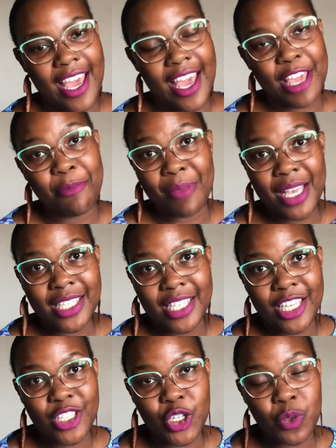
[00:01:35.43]
a
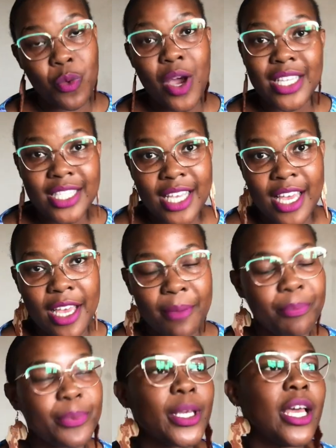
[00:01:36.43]
message on WhatsApp